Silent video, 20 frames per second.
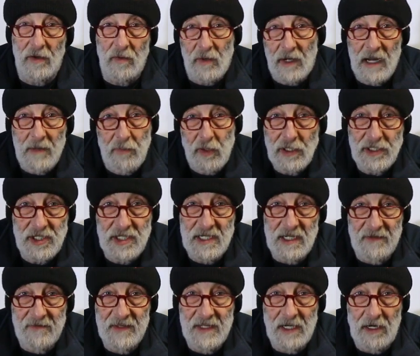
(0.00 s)
would I put
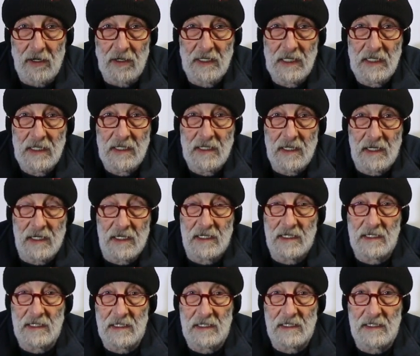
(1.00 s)
stuff there.
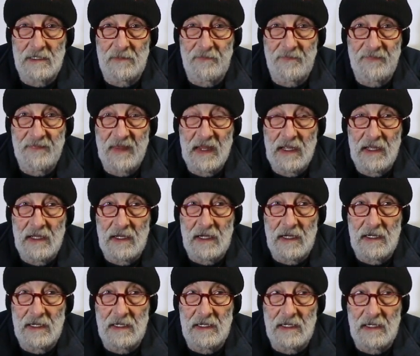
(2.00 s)

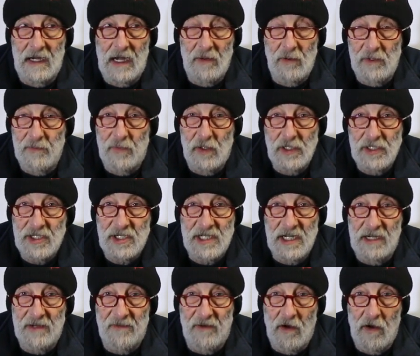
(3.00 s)
I would put
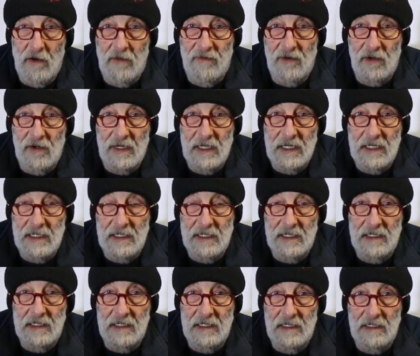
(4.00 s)
stuff over
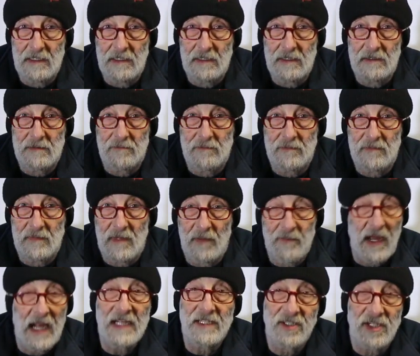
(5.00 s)
in a
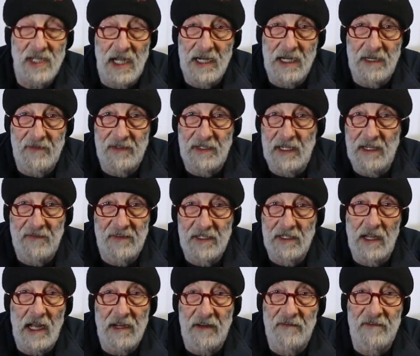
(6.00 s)
paid site
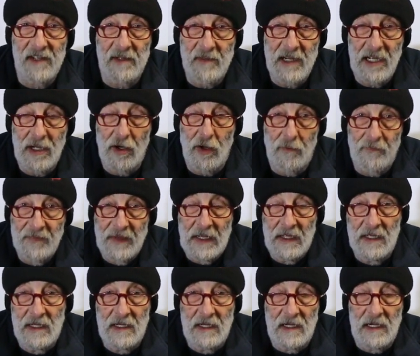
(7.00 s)
even like Vimeo,
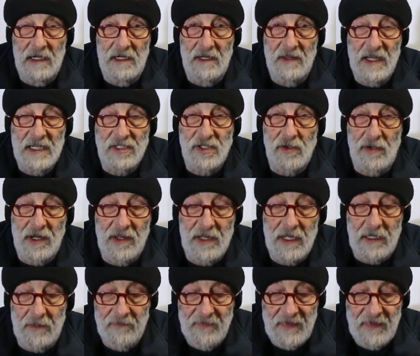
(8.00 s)
that sort of thing.